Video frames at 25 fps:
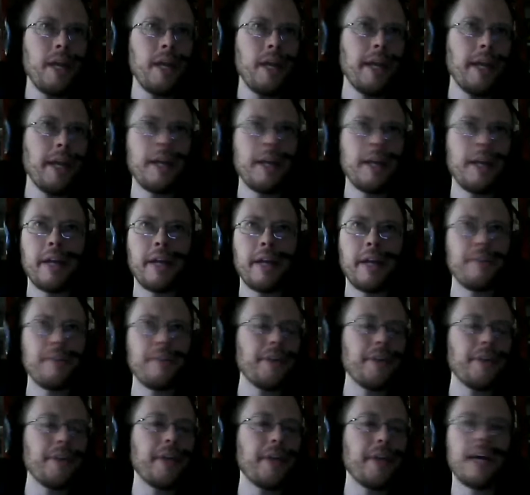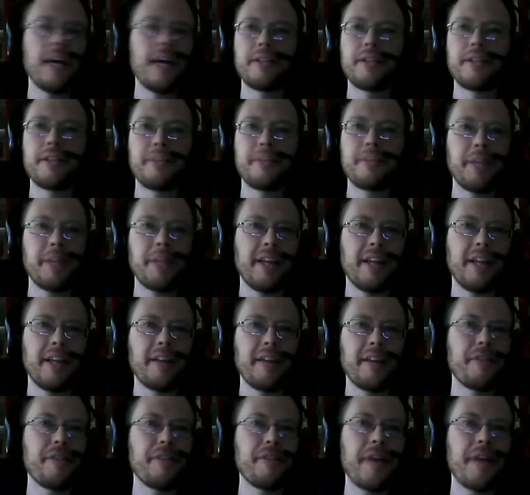And I think they got something like
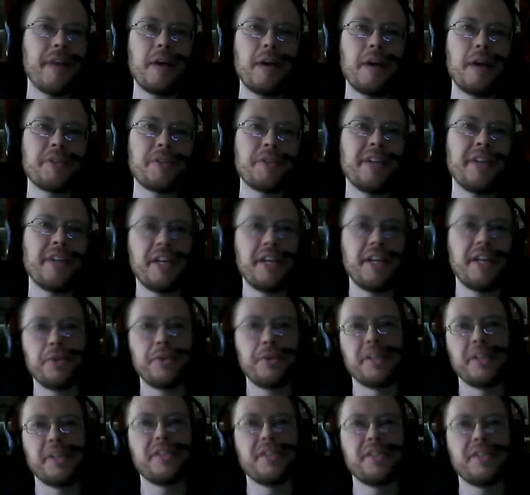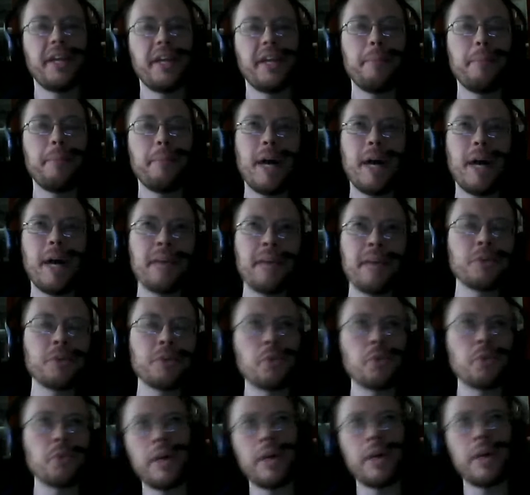1,000 entries, and mine
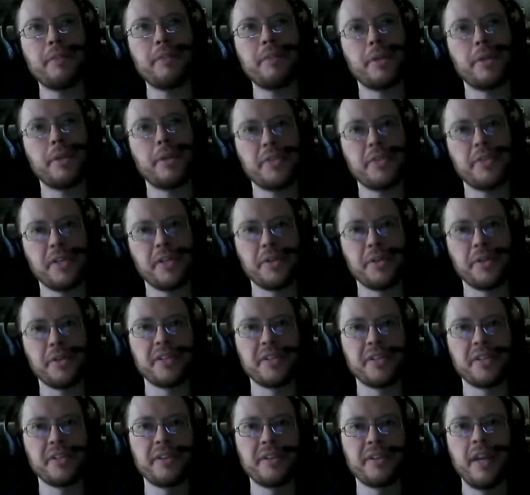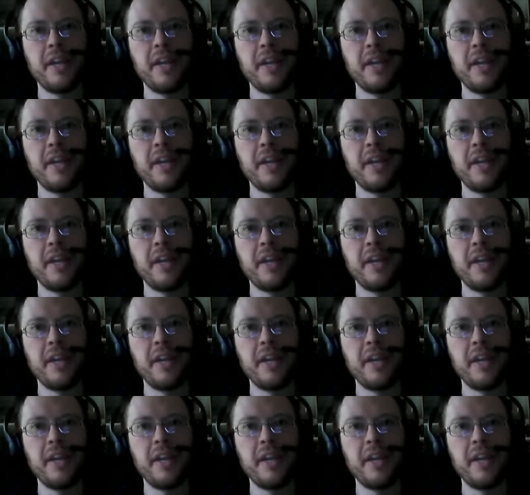was one of those entries.